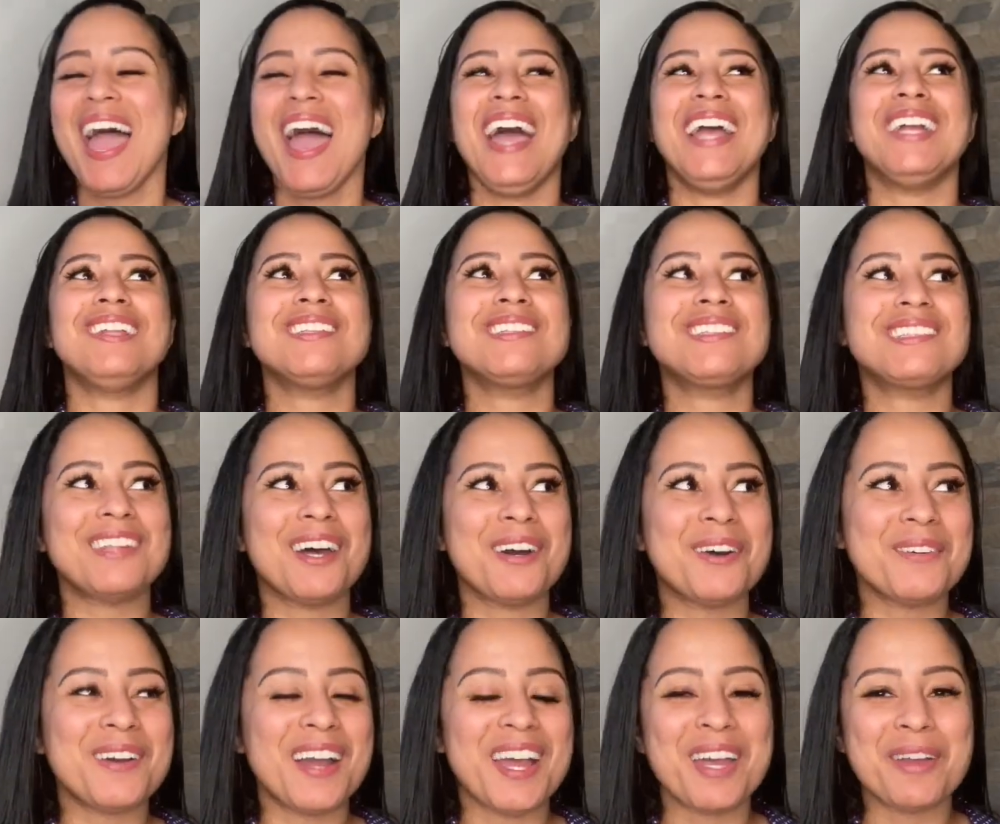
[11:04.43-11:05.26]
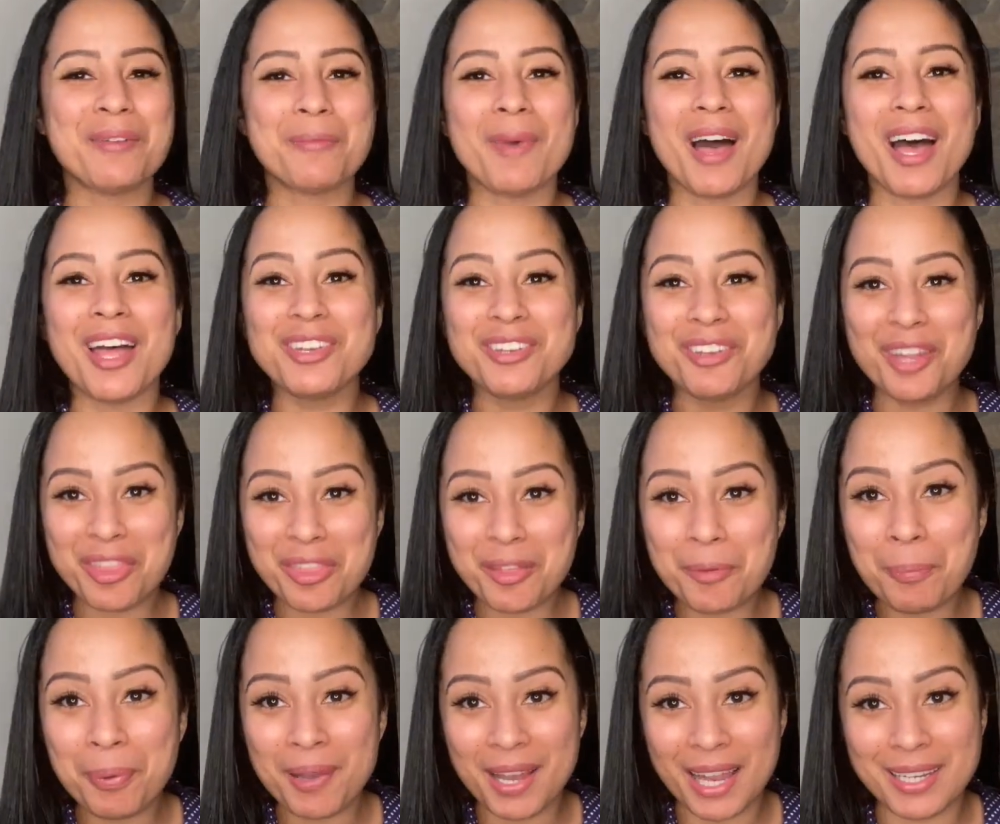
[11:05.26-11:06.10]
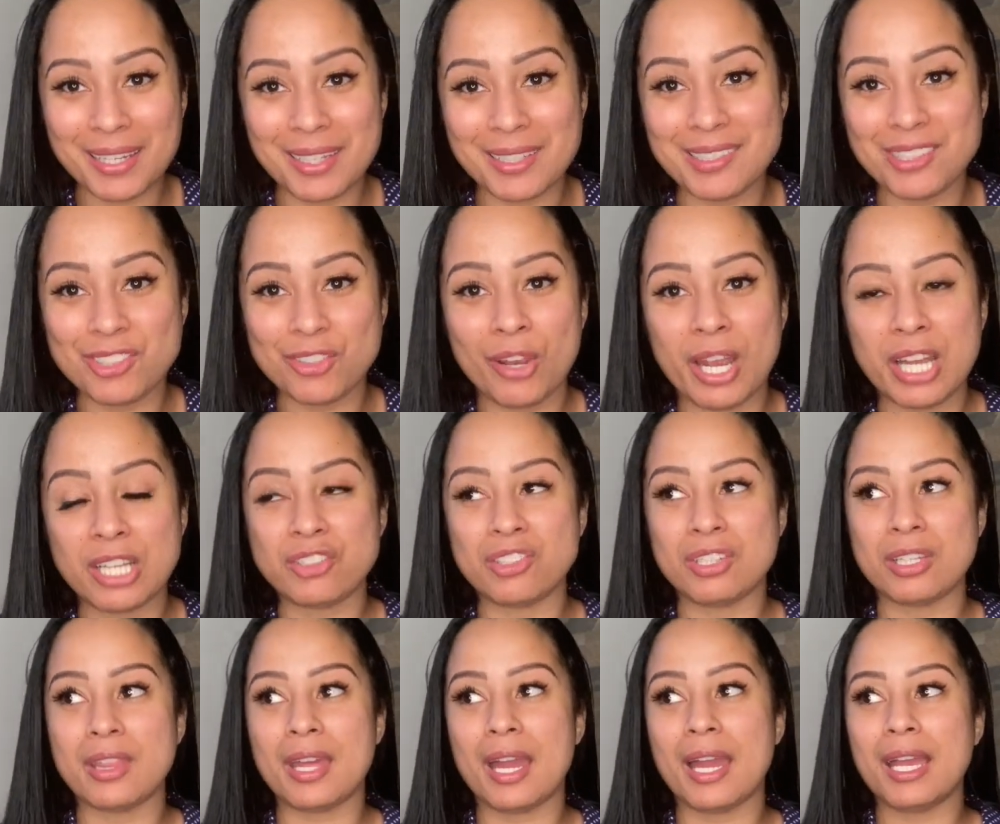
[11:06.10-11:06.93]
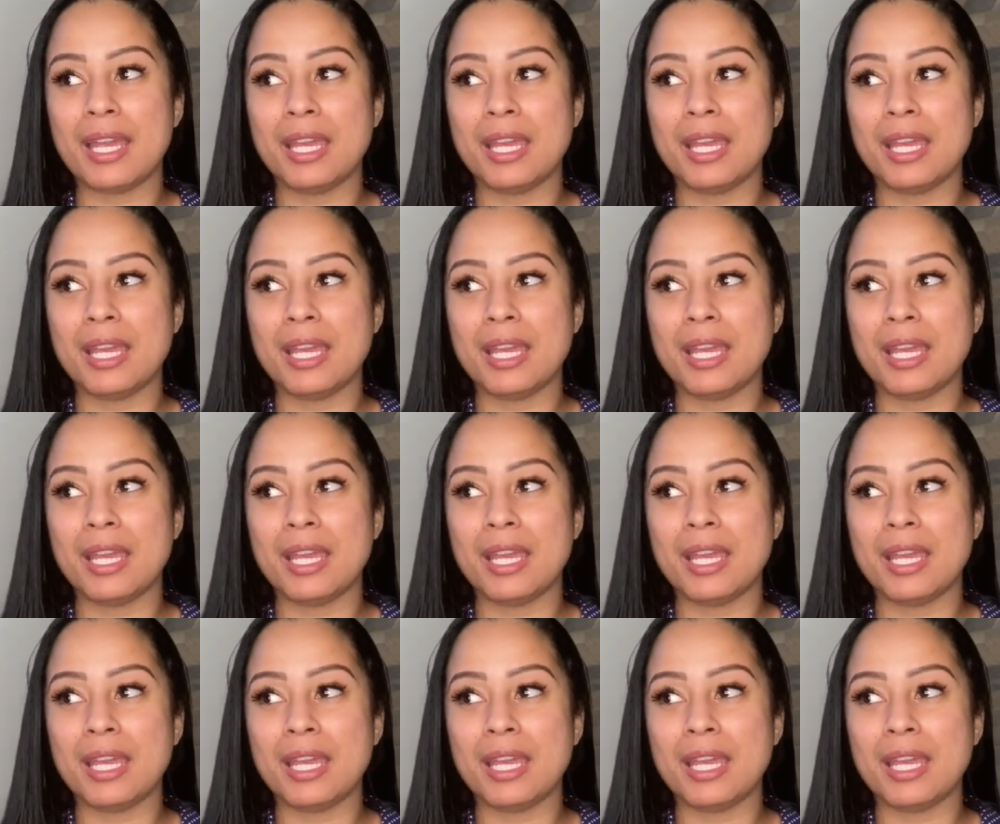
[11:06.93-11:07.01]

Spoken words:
And so another planning strategy that